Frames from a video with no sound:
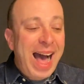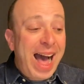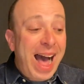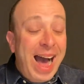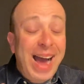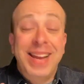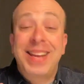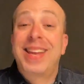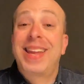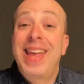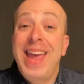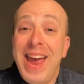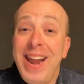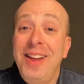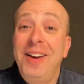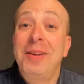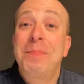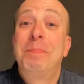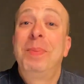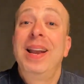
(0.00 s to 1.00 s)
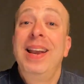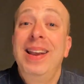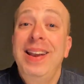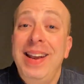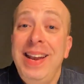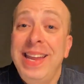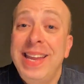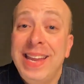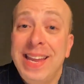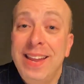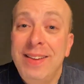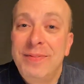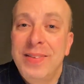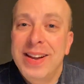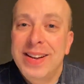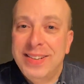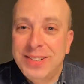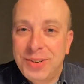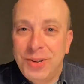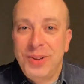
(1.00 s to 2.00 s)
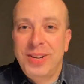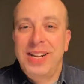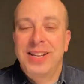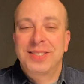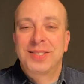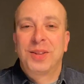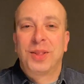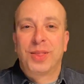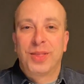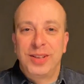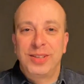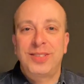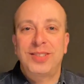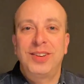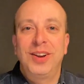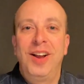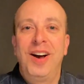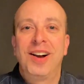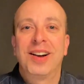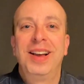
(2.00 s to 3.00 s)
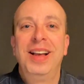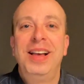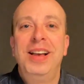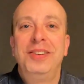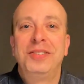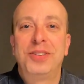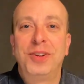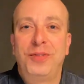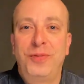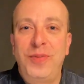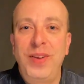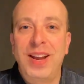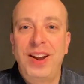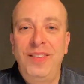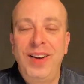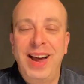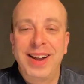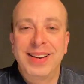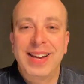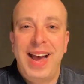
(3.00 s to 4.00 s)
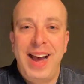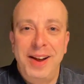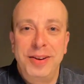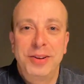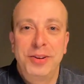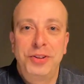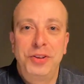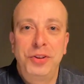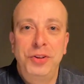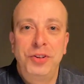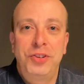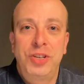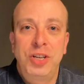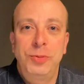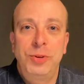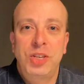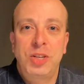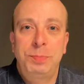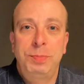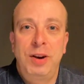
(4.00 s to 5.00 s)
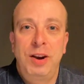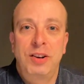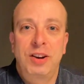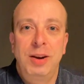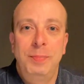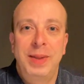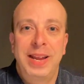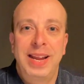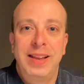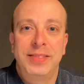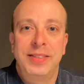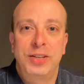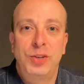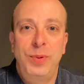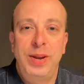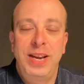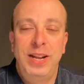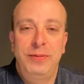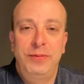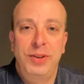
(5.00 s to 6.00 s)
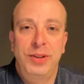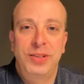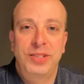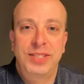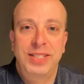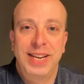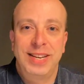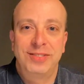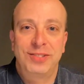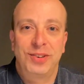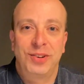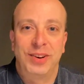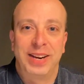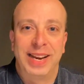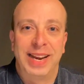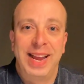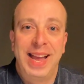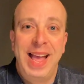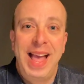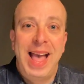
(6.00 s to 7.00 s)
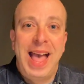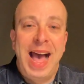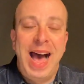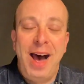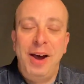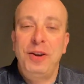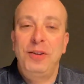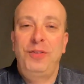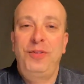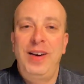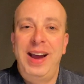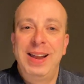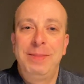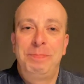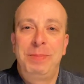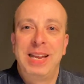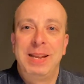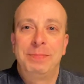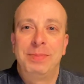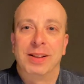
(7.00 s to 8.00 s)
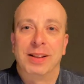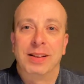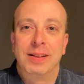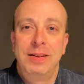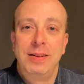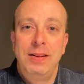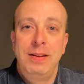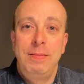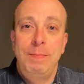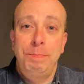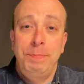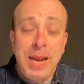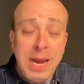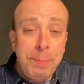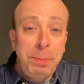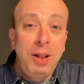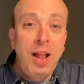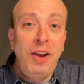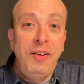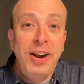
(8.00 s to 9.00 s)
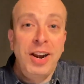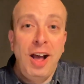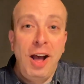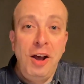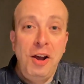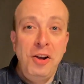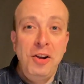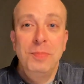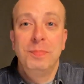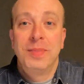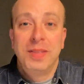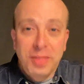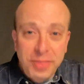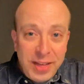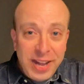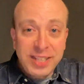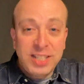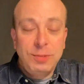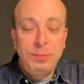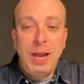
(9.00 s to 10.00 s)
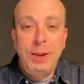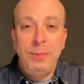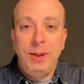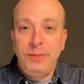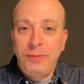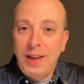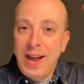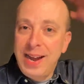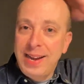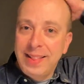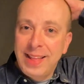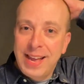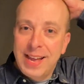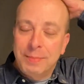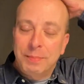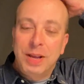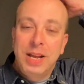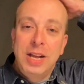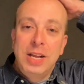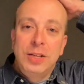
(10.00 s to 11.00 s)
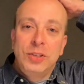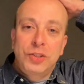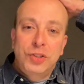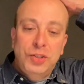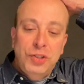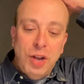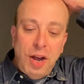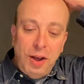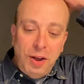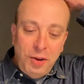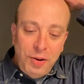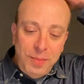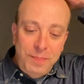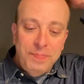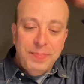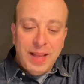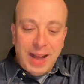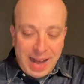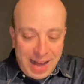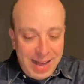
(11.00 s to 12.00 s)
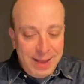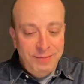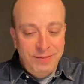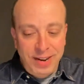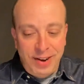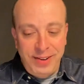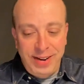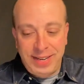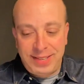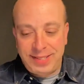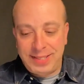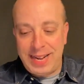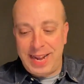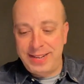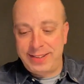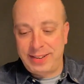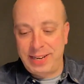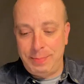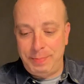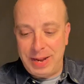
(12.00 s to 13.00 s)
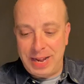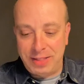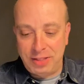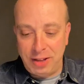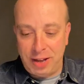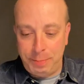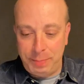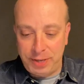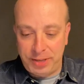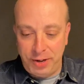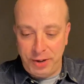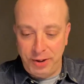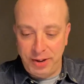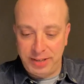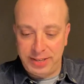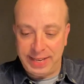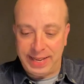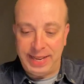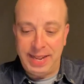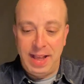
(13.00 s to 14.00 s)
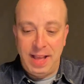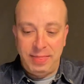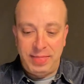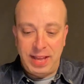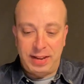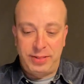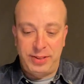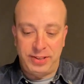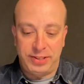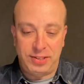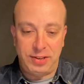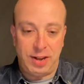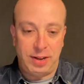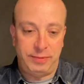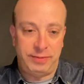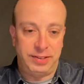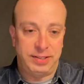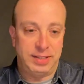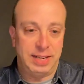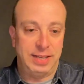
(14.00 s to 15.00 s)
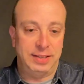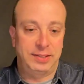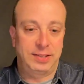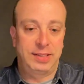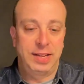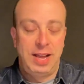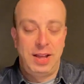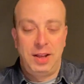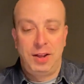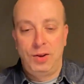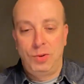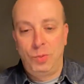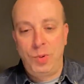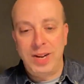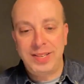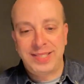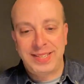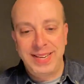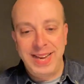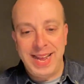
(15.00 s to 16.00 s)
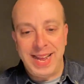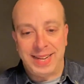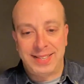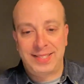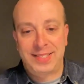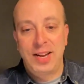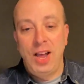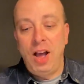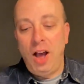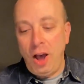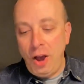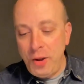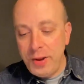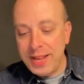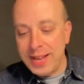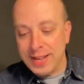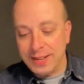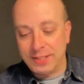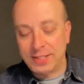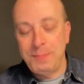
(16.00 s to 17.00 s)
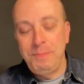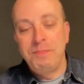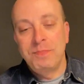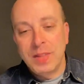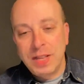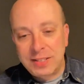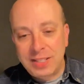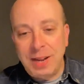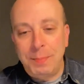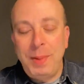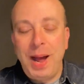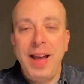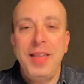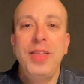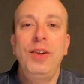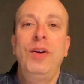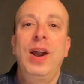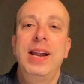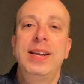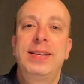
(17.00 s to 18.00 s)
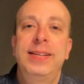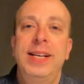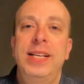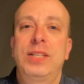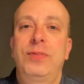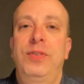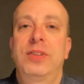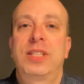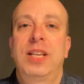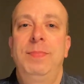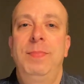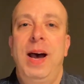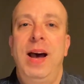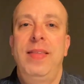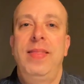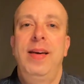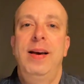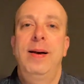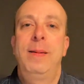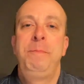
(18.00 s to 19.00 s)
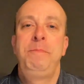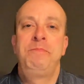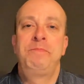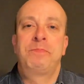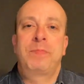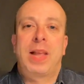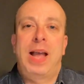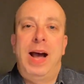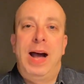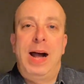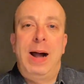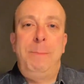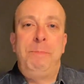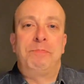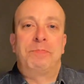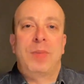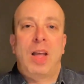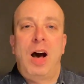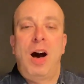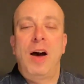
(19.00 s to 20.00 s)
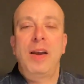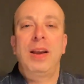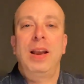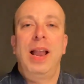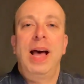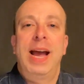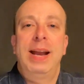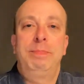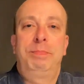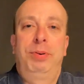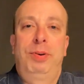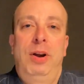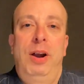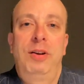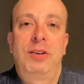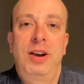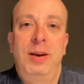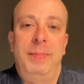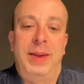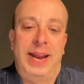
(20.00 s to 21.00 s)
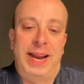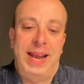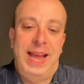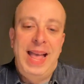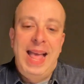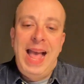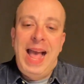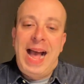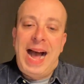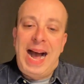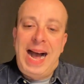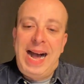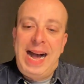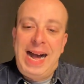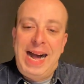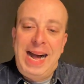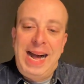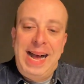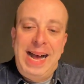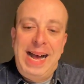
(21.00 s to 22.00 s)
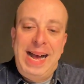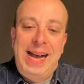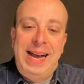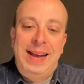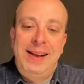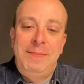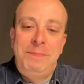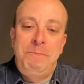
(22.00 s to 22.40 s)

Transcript: I cannot believe it took us this long to figure out how to do Jewish programming in the 21st century. How to find people. People are at home. That's where we find them. So I'm very excited about the opportunity that this offers us. What's next? Oh yes, some other ideas for some other online programming. Here's